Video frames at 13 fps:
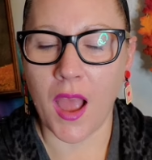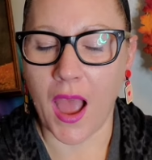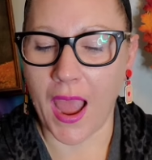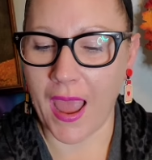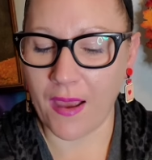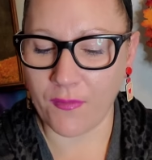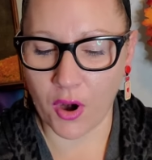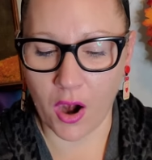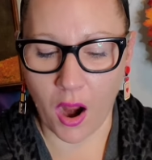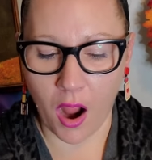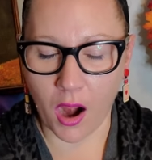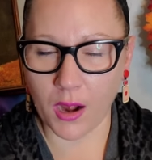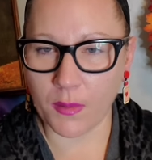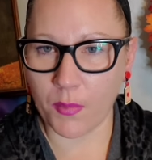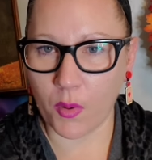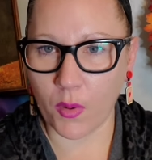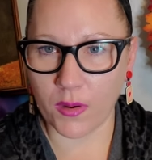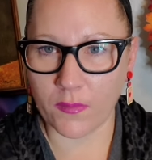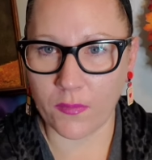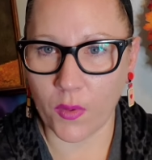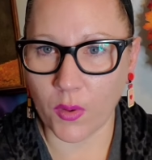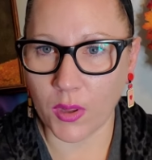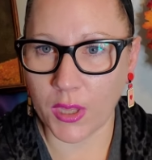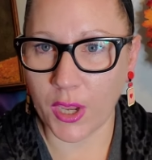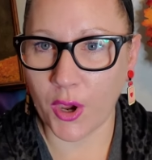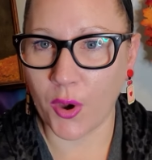I have her art
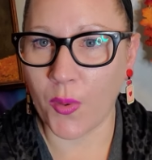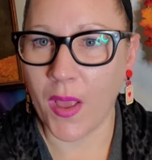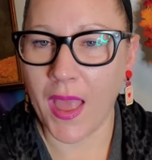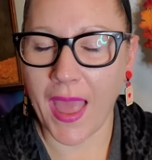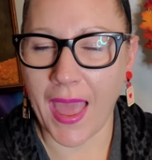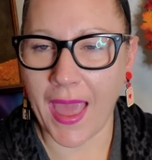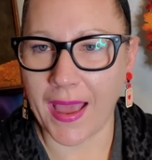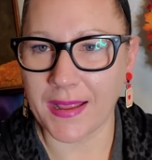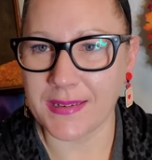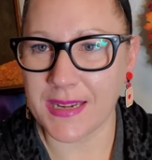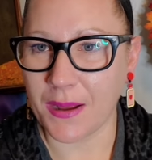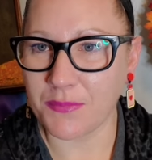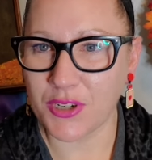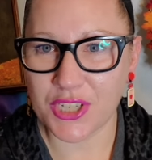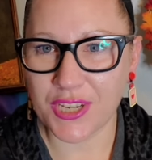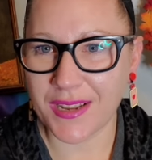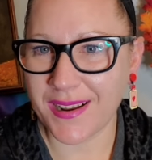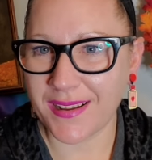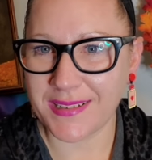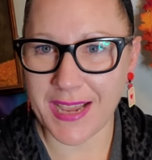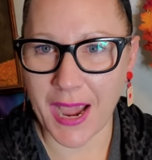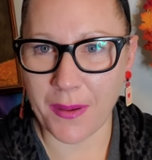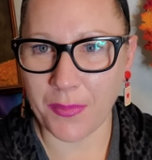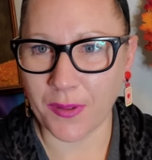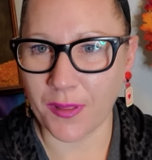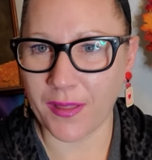portfolio and I'm just going to
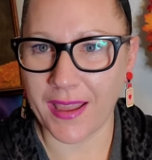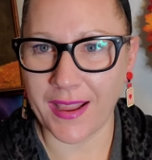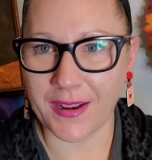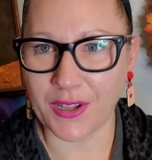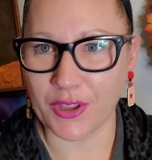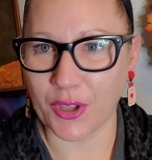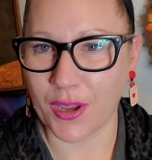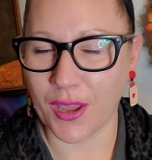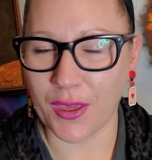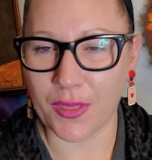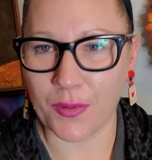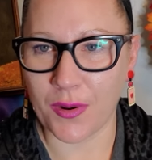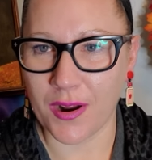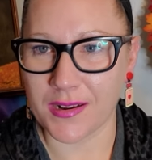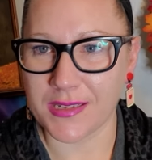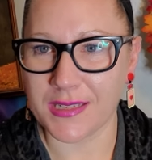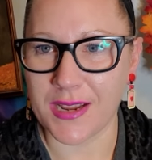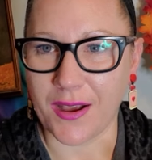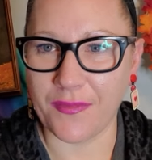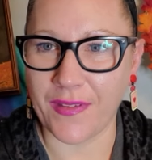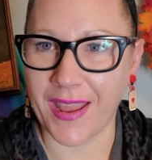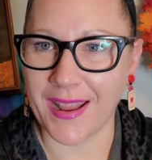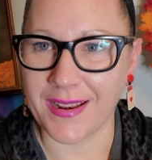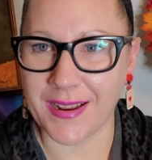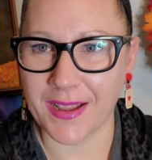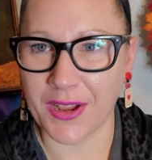dabble in looking through her stuff
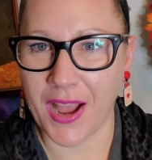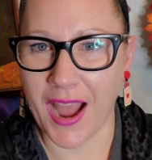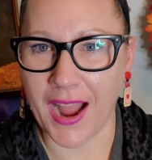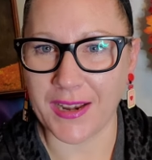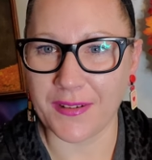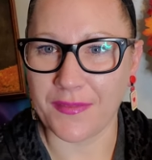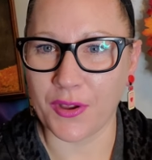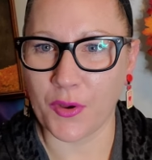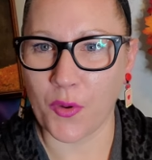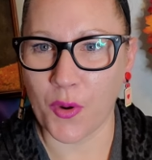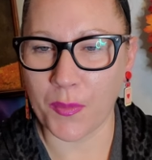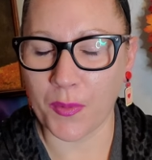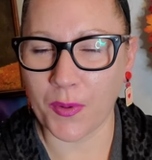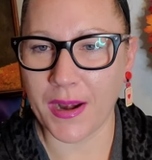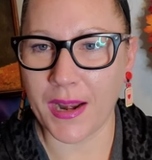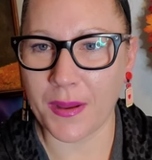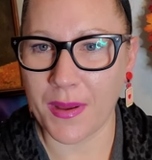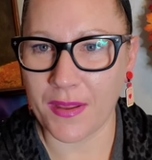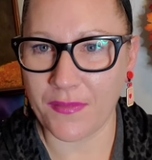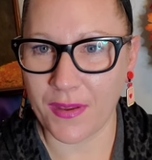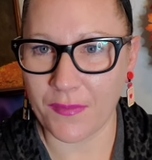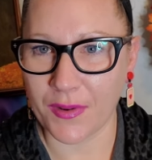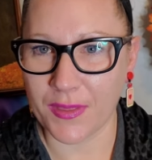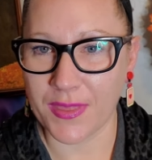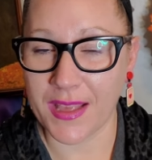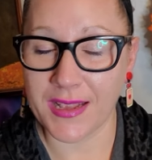and kind of incorporating my
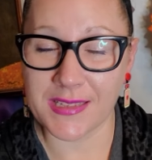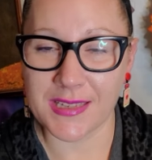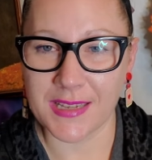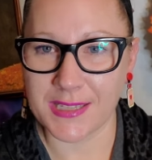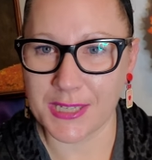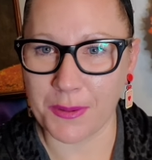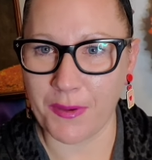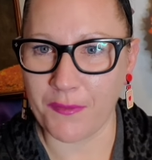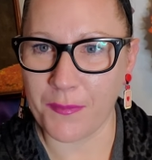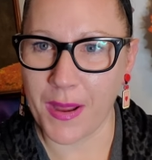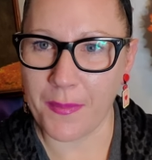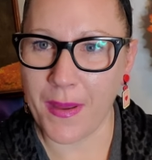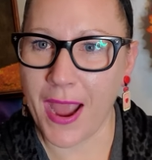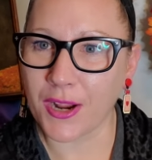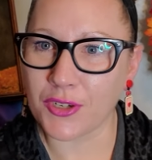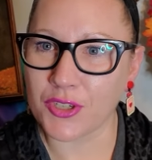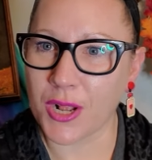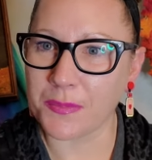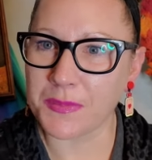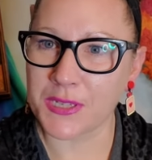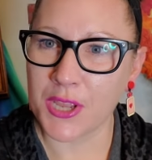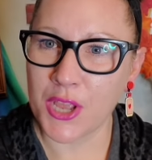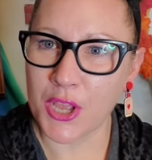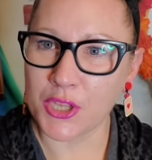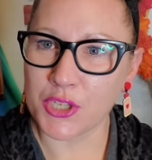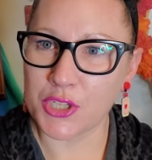favorite things in some of my backdrops.
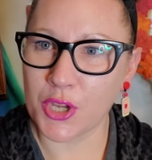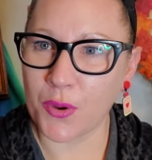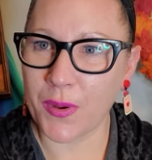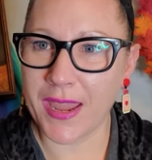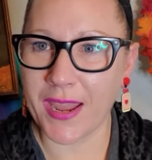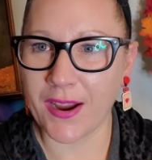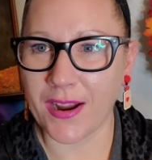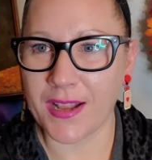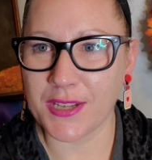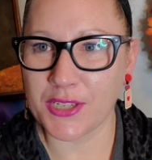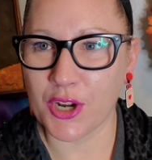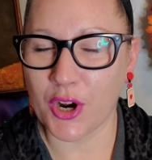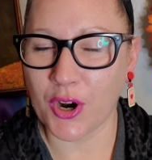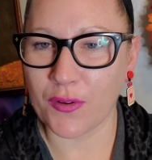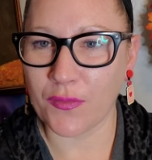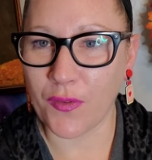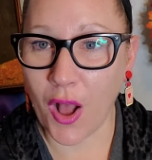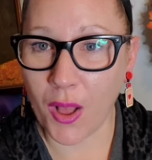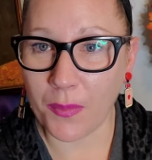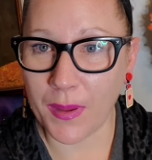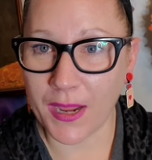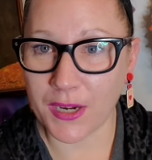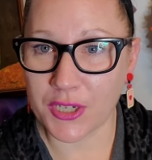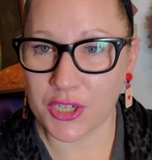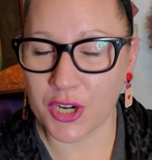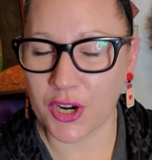So here is her fall
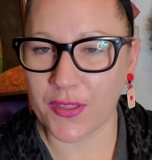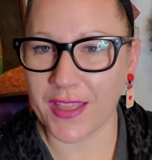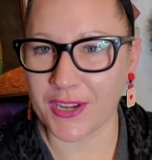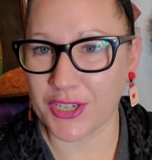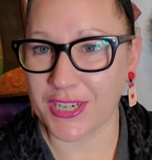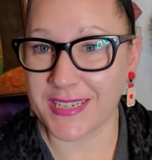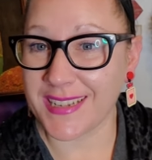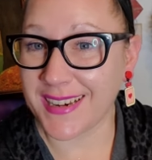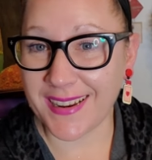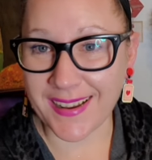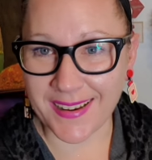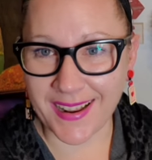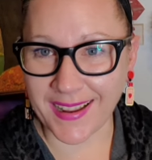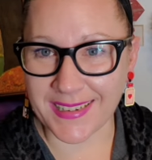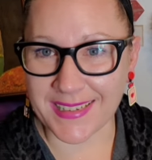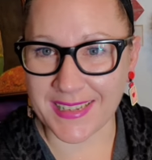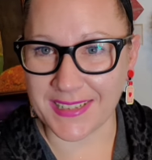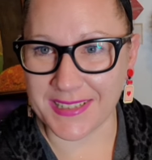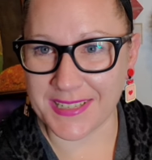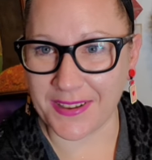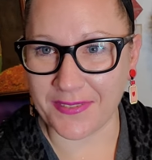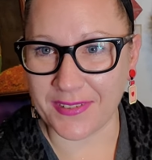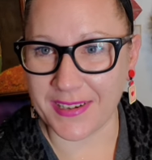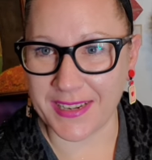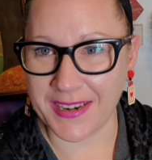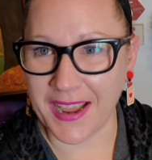picture that she did in
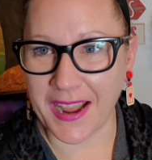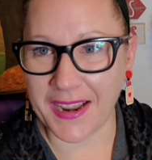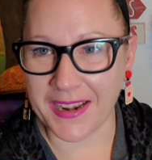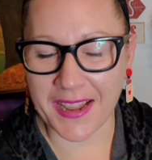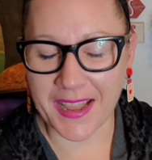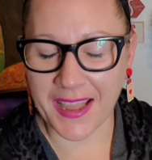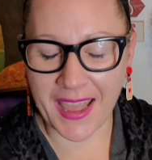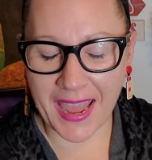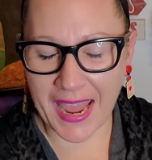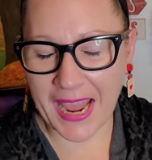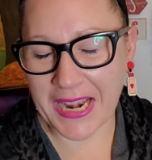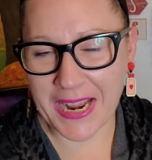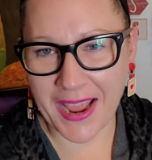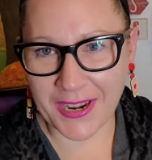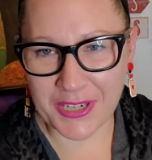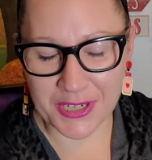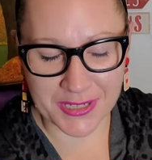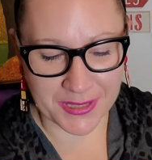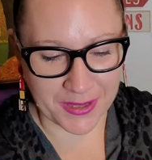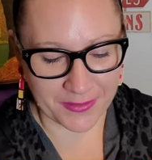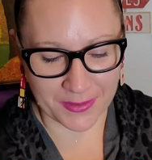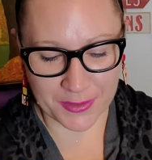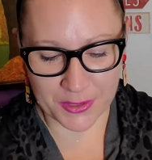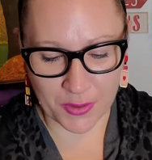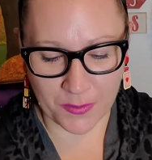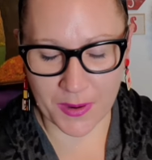1979 and I just love it
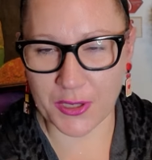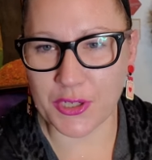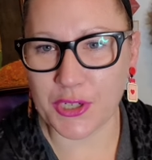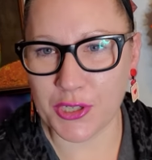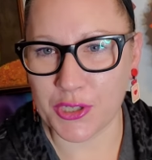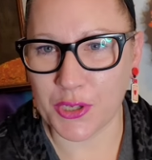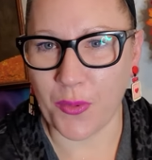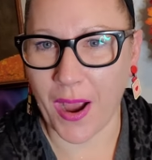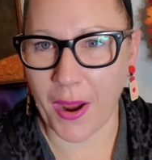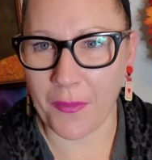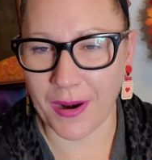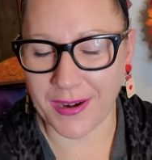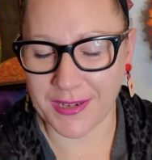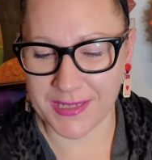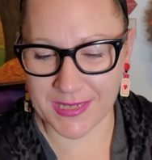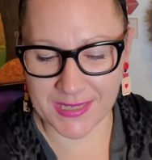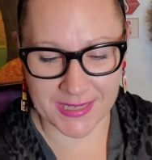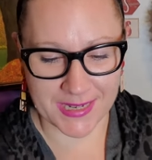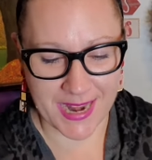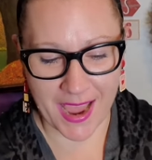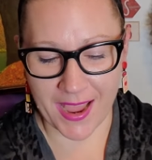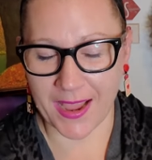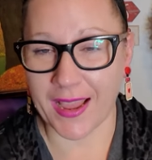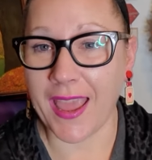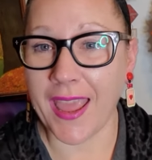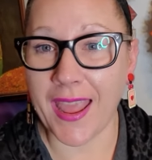so much. So I wanted to
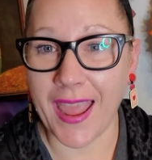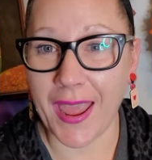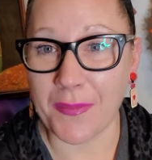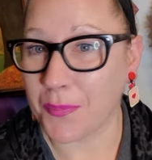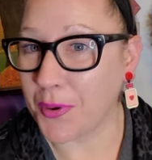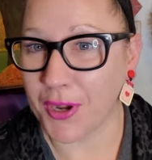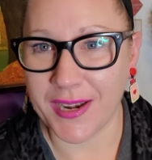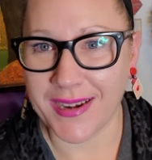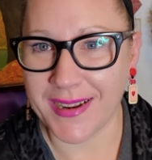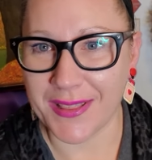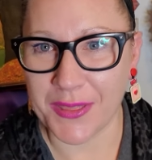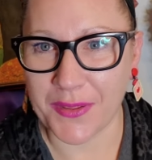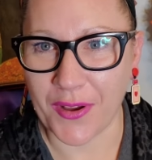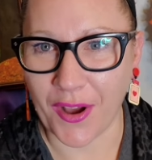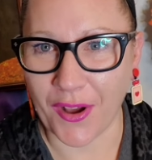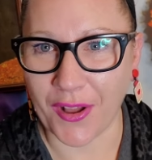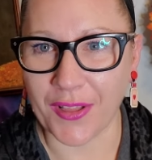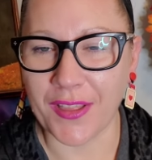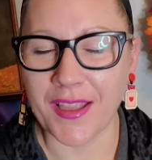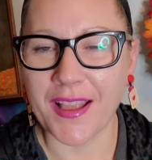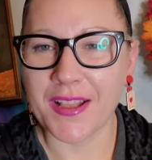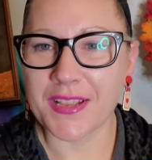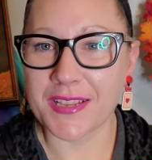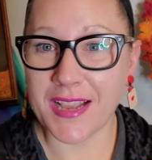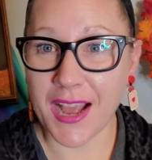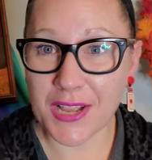snag it and put it in the haul
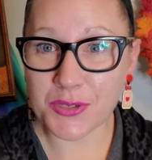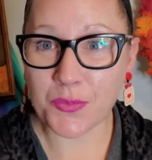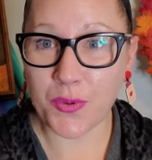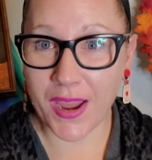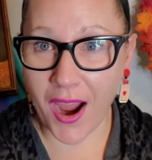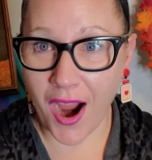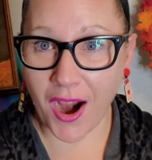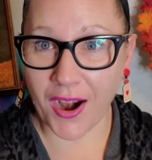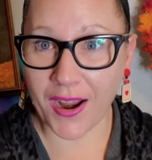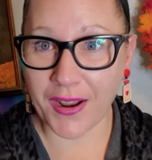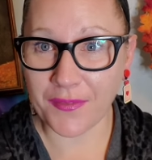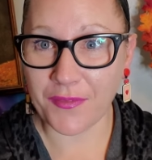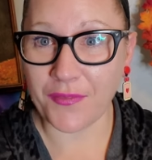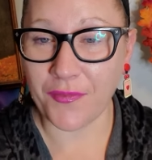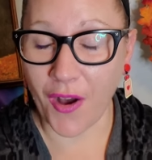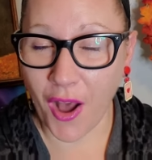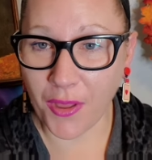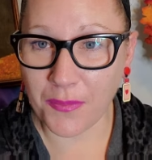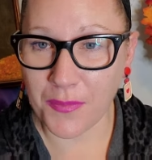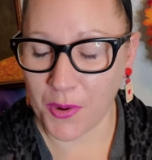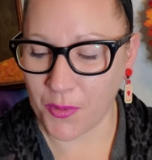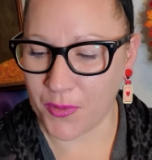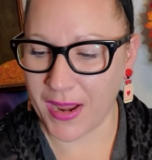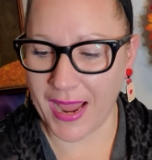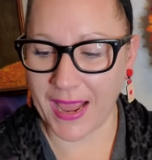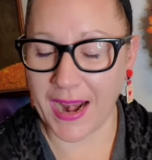because we are in fall
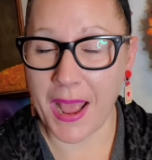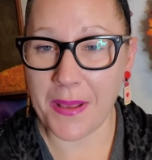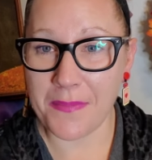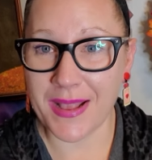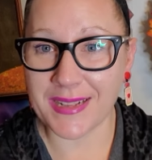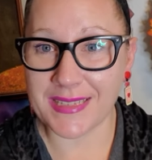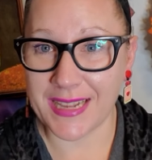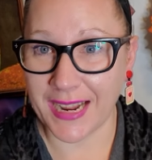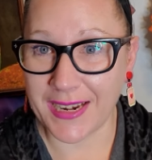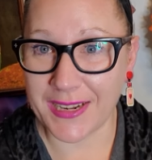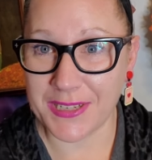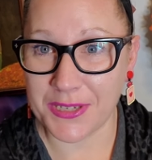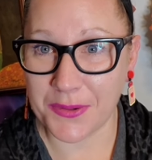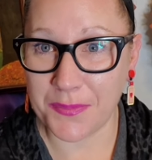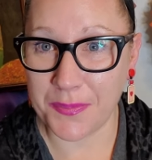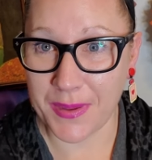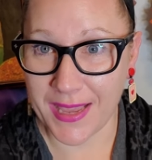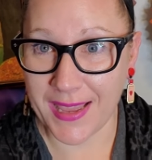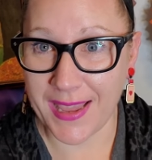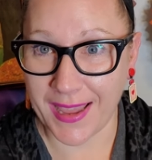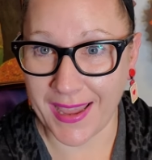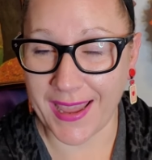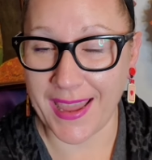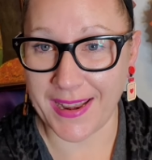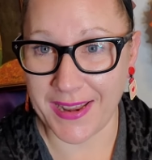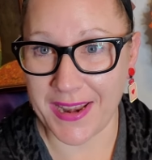mode and I'm excited to be
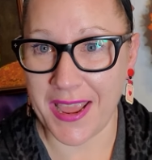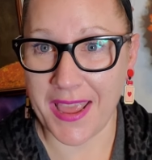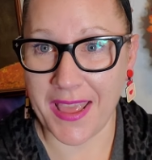in